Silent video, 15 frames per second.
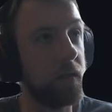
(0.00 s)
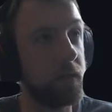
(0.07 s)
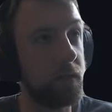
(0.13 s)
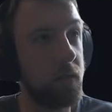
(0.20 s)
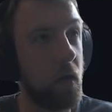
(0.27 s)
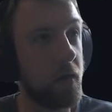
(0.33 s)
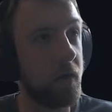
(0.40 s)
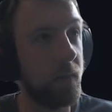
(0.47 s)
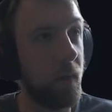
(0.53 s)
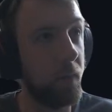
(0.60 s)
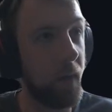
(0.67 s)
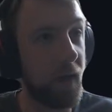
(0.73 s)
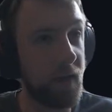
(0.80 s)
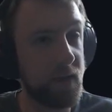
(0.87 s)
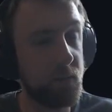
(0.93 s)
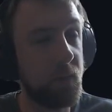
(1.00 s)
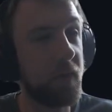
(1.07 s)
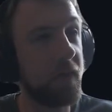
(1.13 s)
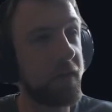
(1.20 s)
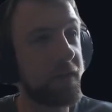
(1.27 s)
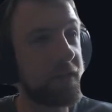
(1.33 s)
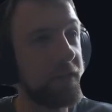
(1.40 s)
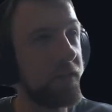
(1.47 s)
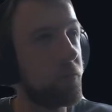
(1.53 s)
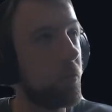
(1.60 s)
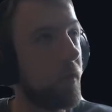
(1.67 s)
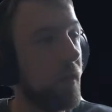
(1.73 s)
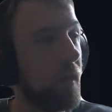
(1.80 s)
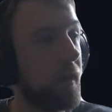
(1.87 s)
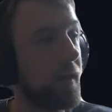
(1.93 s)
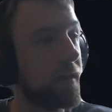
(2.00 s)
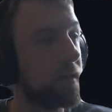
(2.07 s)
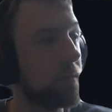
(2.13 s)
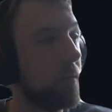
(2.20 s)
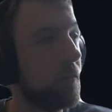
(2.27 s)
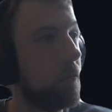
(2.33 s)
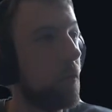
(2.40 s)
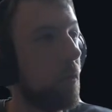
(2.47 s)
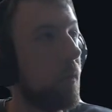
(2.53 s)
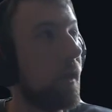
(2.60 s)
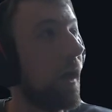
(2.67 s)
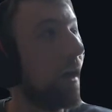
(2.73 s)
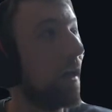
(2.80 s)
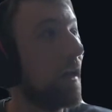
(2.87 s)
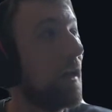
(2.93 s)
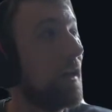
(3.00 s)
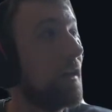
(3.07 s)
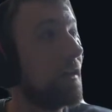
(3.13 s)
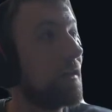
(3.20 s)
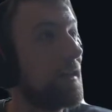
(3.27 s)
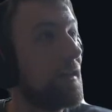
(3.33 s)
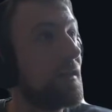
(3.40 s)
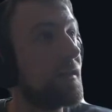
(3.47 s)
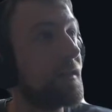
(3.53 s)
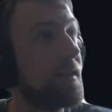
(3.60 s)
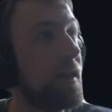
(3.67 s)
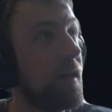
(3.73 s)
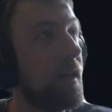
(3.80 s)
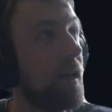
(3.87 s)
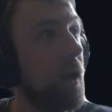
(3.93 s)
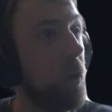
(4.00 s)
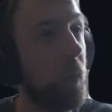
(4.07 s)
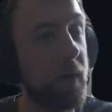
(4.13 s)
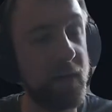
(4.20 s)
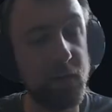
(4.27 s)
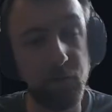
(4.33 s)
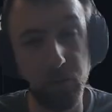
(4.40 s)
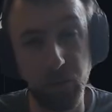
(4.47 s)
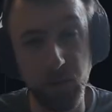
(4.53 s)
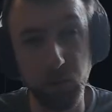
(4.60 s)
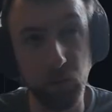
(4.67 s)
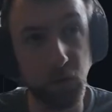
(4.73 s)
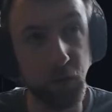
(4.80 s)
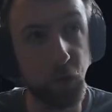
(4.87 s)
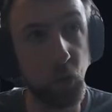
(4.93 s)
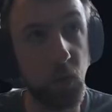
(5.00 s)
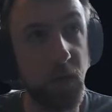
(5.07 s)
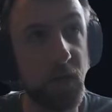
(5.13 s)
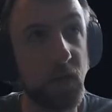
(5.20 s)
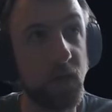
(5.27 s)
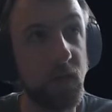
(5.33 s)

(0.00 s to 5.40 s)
talking about my experiences with Linux before we kind of get into this, waiting for people to join.